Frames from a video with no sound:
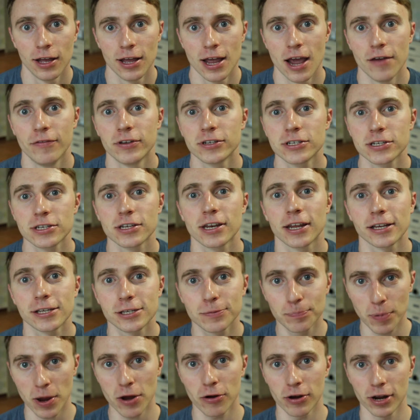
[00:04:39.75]
And this is an
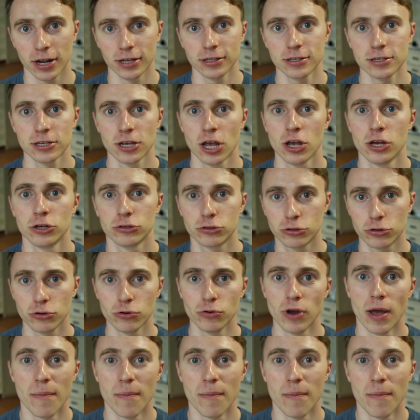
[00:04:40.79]
experience to